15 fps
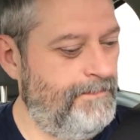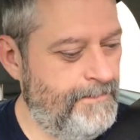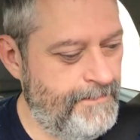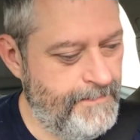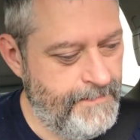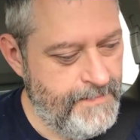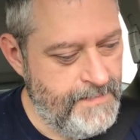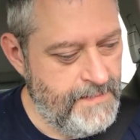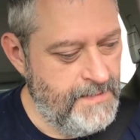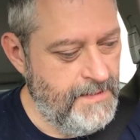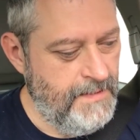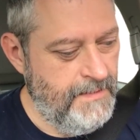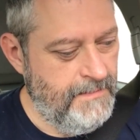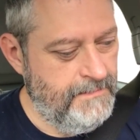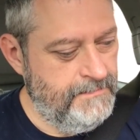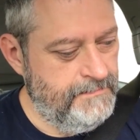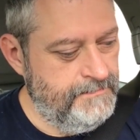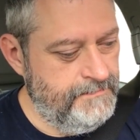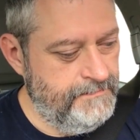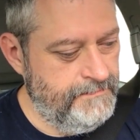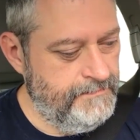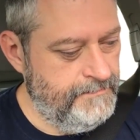
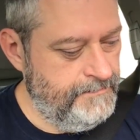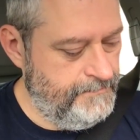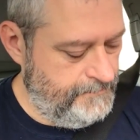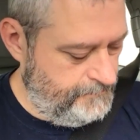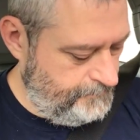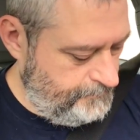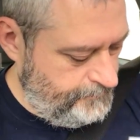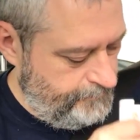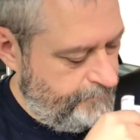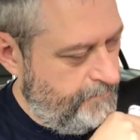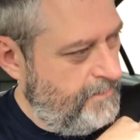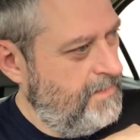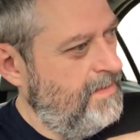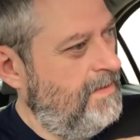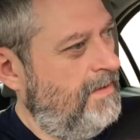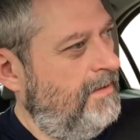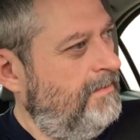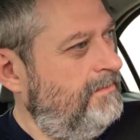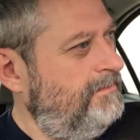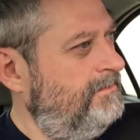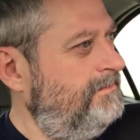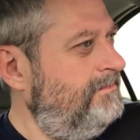
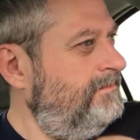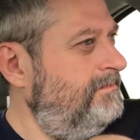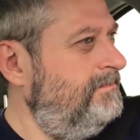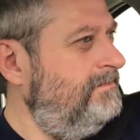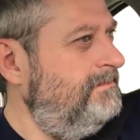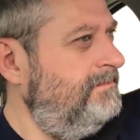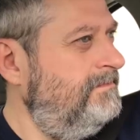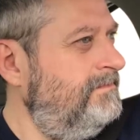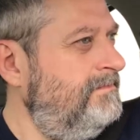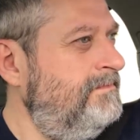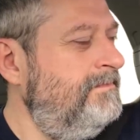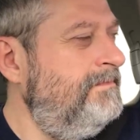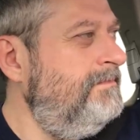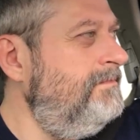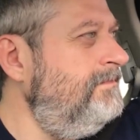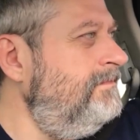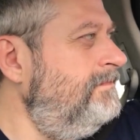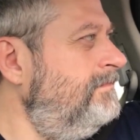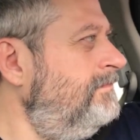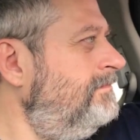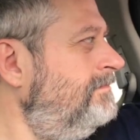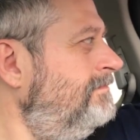
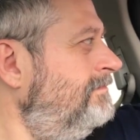Nobody speaks.